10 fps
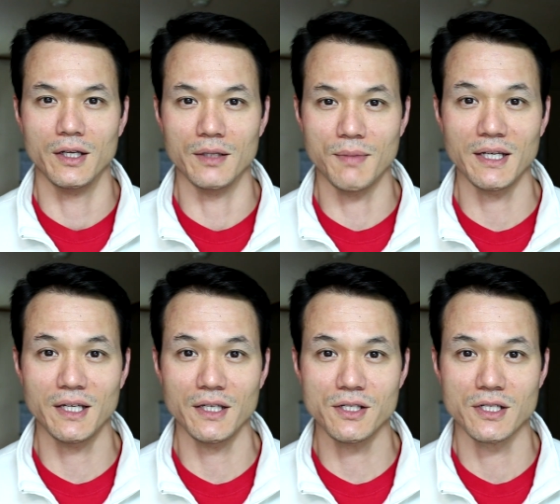In my
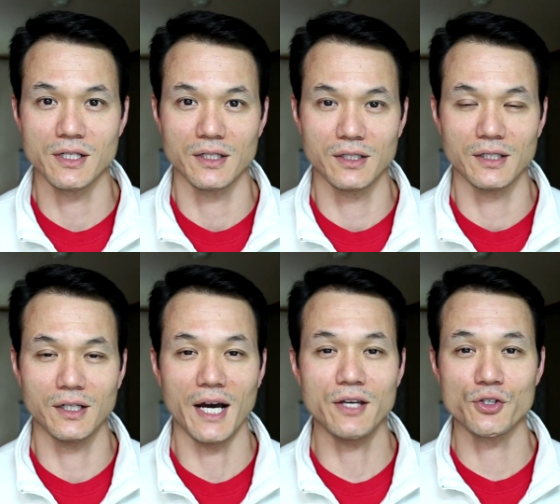case,
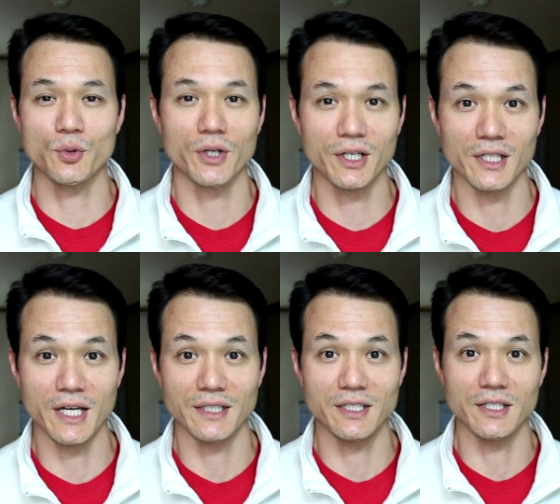I used to work in the
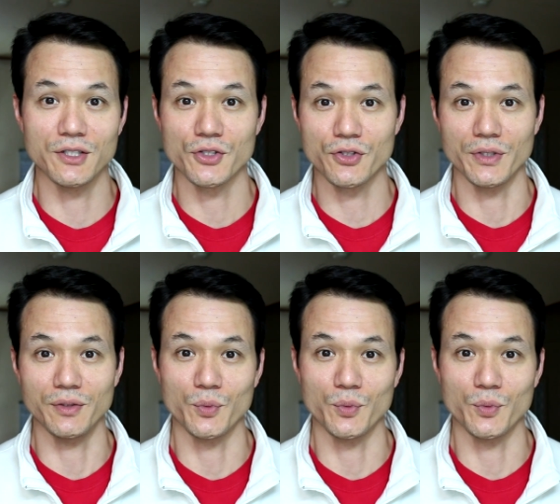IT industry